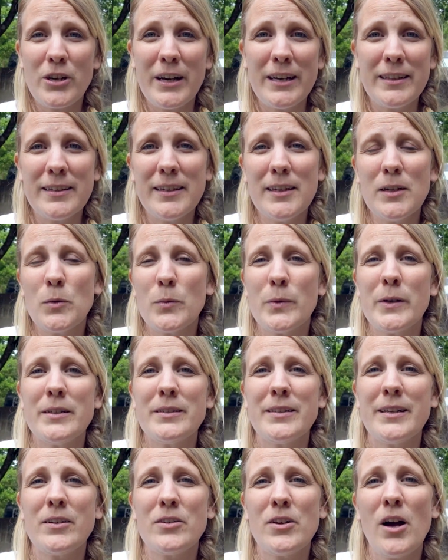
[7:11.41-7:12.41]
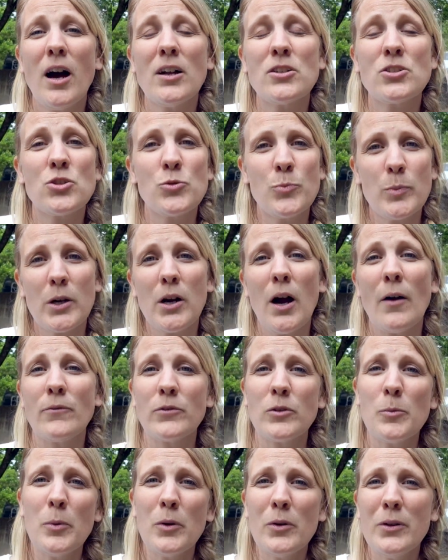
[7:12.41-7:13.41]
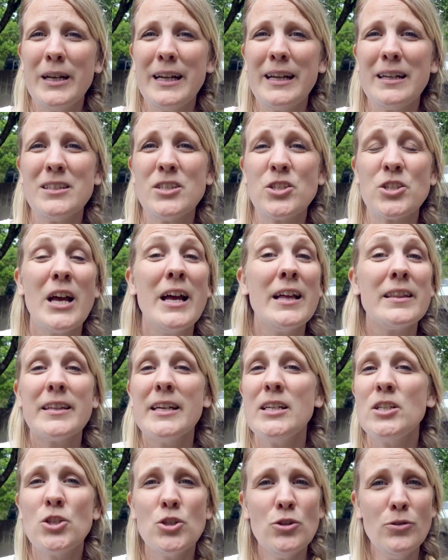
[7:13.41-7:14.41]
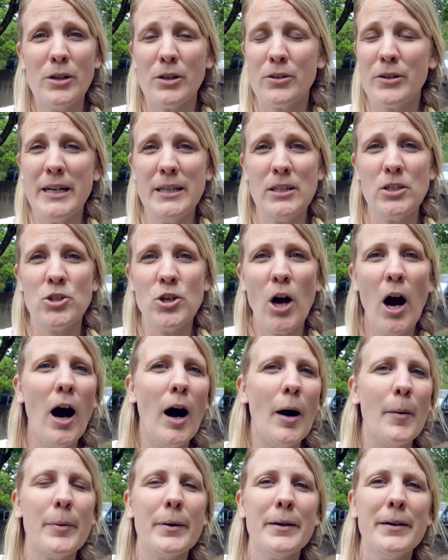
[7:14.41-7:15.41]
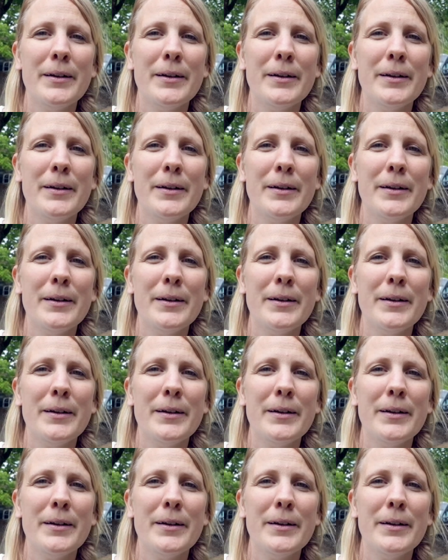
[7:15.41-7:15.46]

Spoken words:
I think, where they're not super comfortable in English. They do a great job,